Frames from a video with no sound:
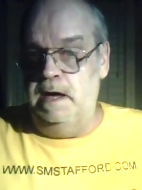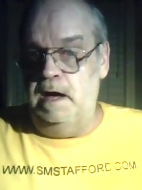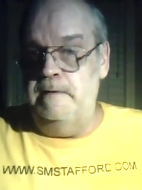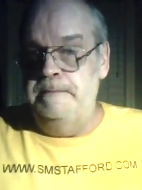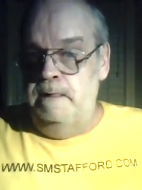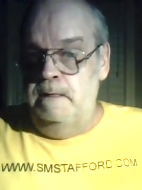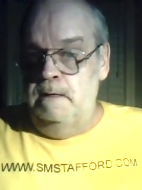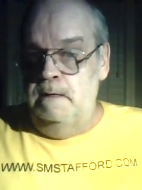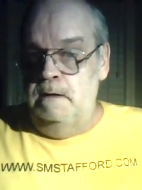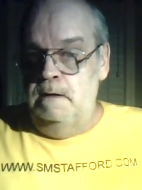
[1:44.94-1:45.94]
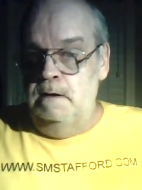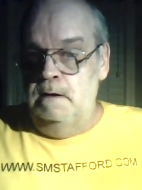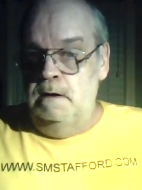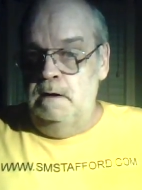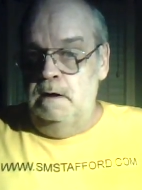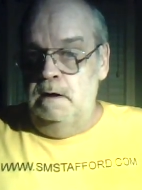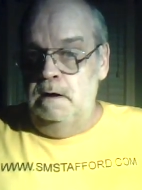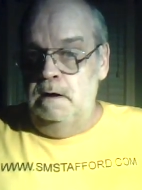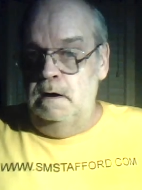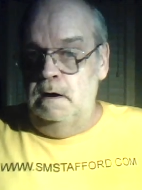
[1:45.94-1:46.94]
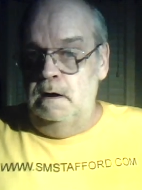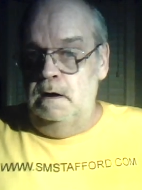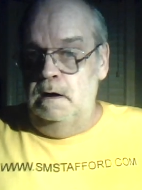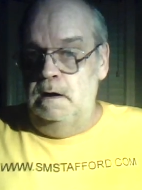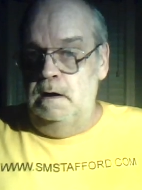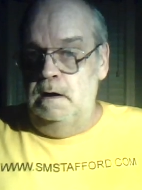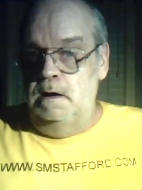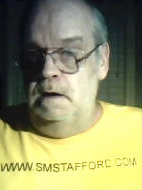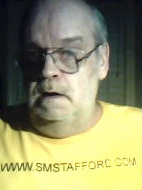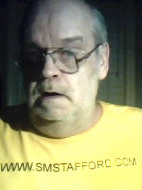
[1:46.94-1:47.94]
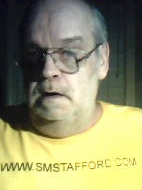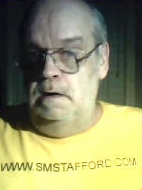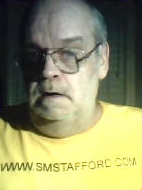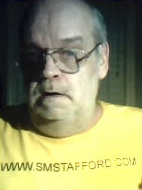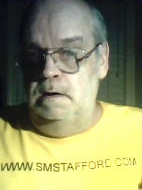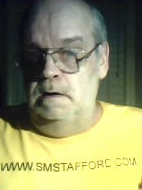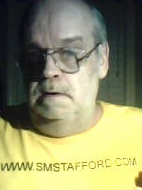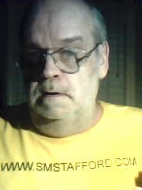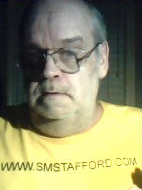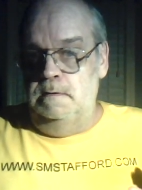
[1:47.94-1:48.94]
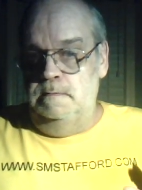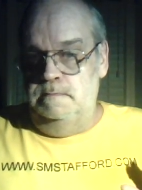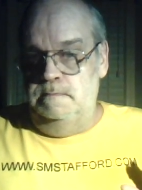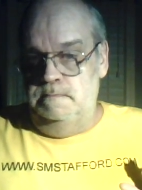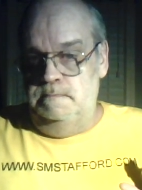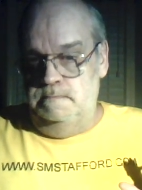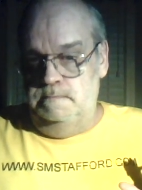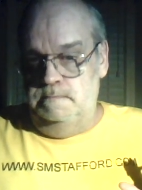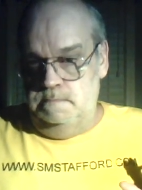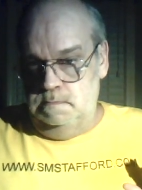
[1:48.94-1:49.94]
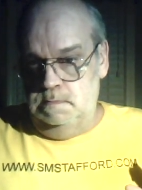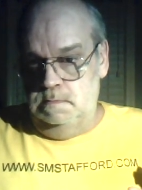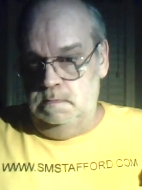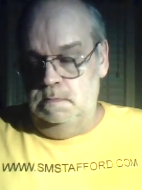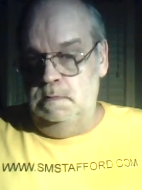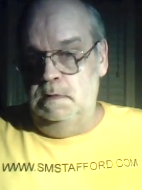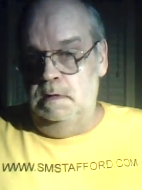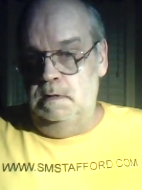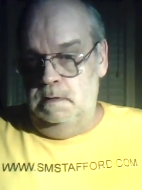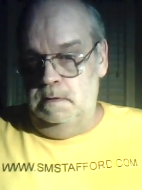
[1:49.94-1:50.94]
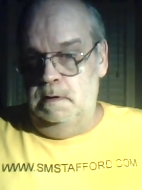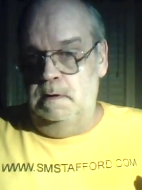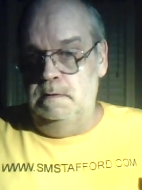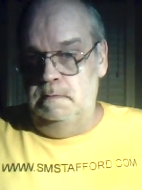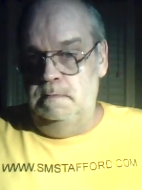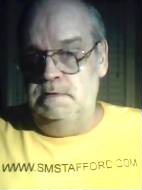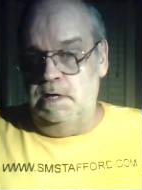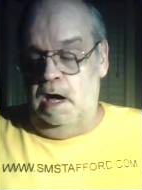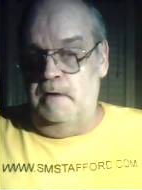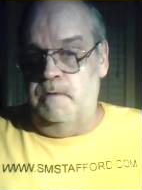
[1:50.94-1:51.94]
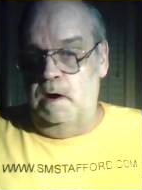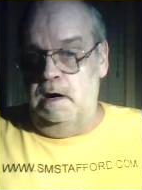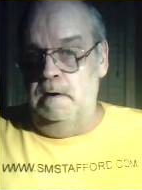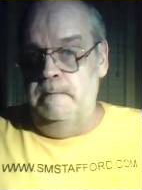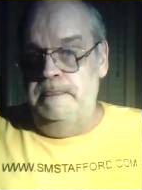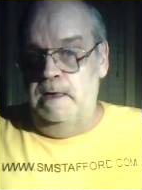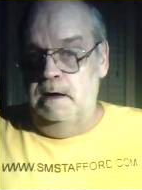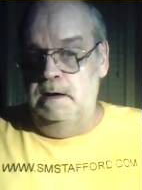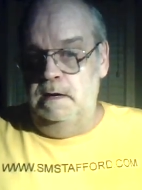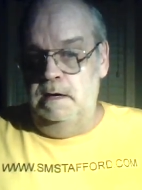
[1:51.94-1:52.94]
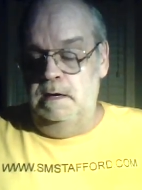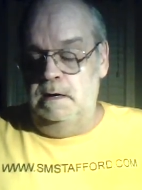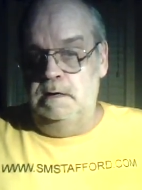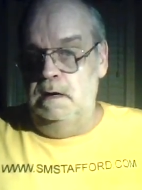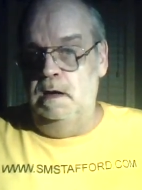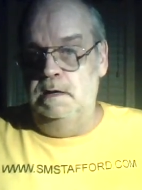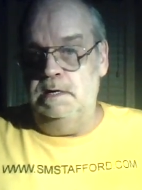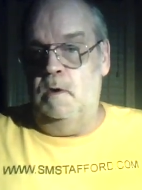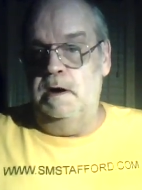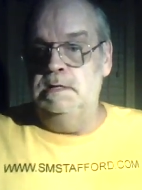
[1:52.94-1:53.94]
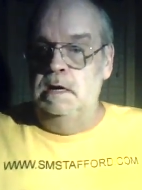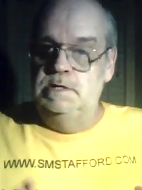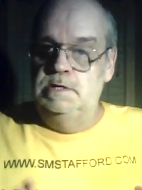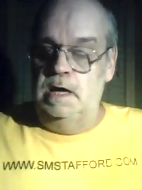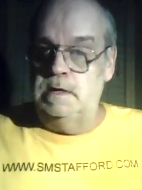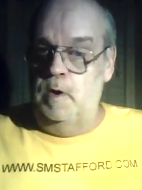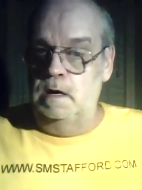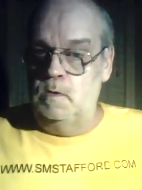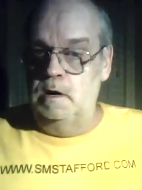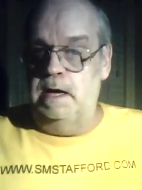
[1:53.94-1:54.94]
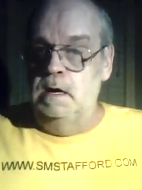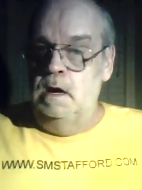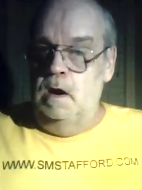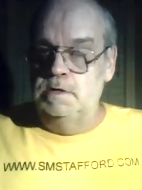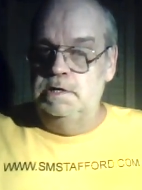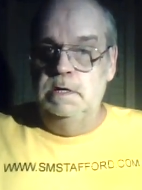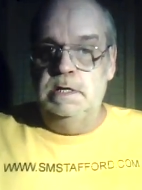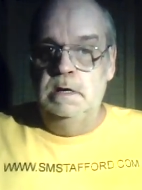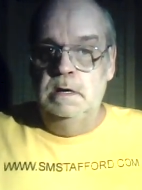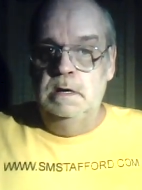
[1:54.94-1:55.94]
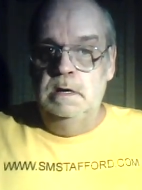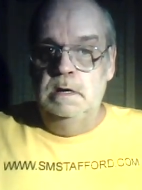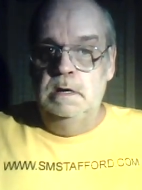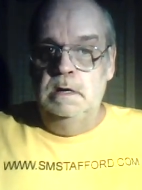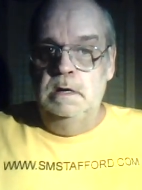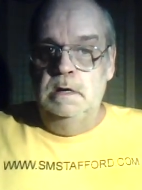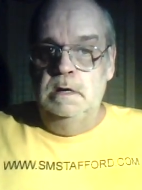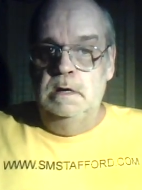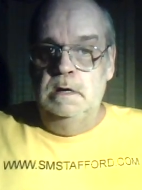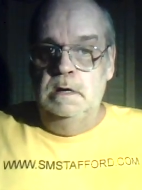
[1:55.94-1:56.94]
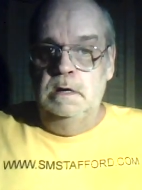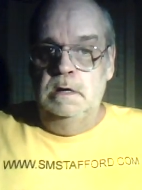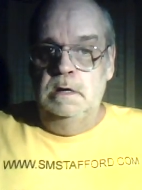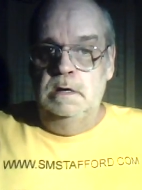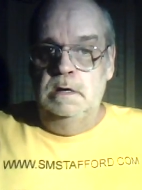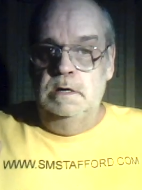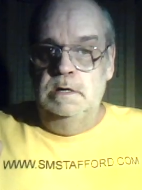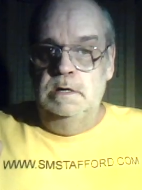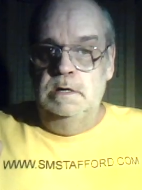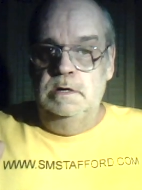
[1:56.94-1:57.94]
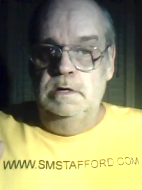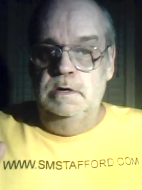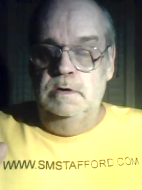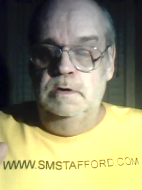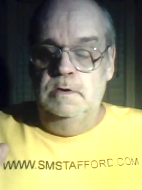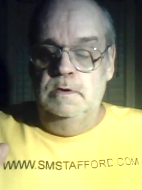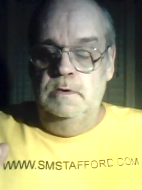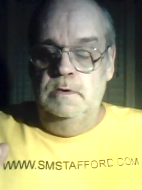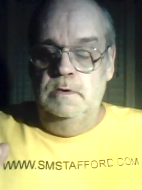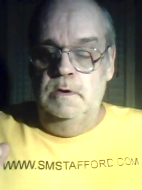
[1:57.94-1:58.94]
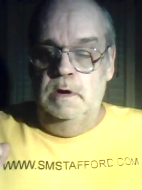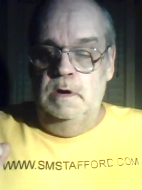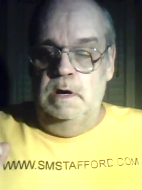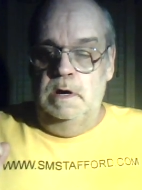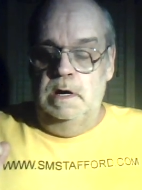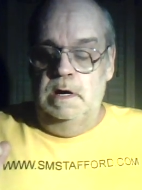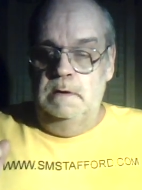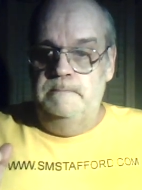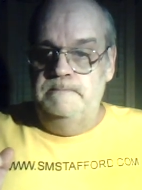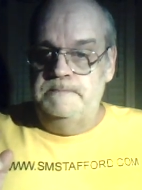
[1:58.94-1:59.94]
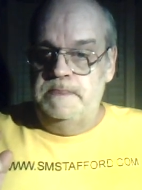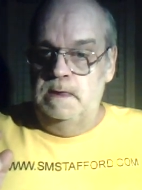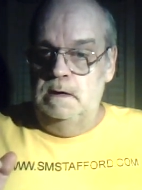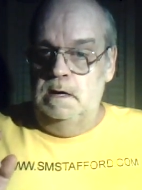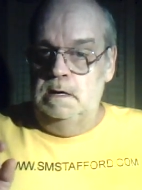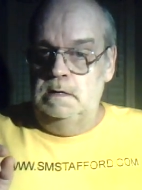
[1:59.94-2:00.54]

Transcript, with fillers: by doing a search uh, for PDF uh, uh, software. And, and, and, uh, and, what it is, is you got the report on your WordPad. All you do is you uh, uh,